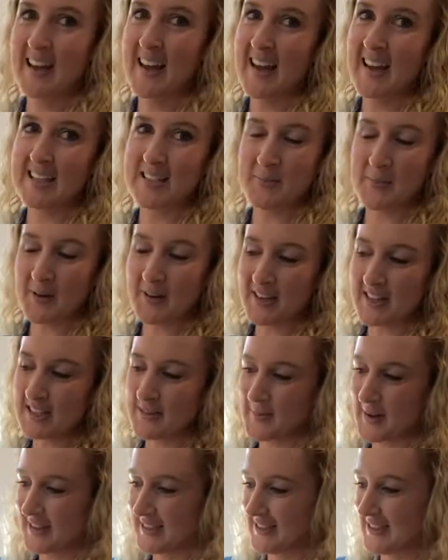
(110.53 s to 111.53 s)
He's a Bernese
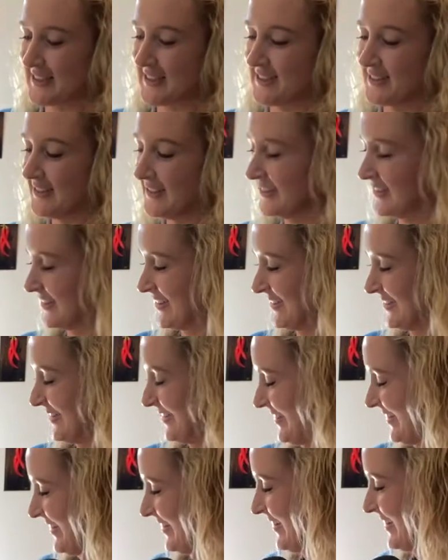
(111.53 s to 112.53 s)
mountain dog,
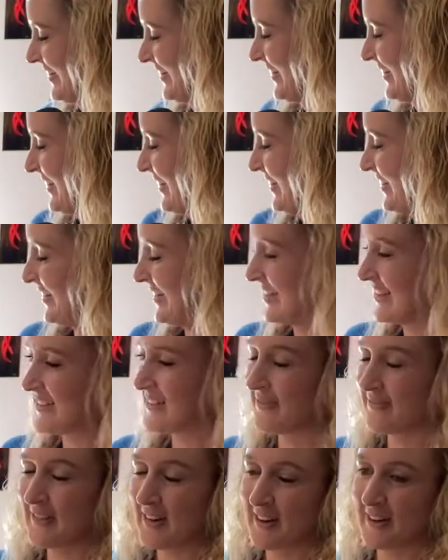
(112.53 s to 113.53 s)
and he's
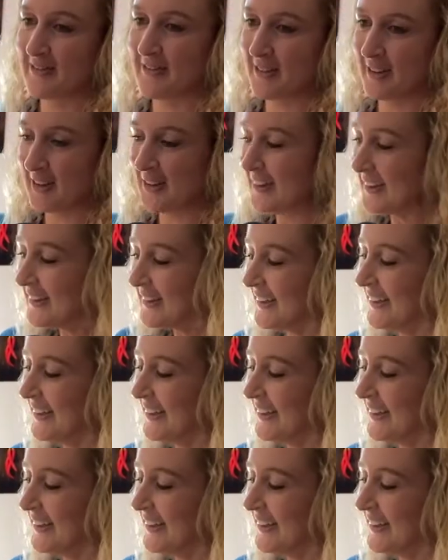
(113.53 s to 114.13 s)
very full on.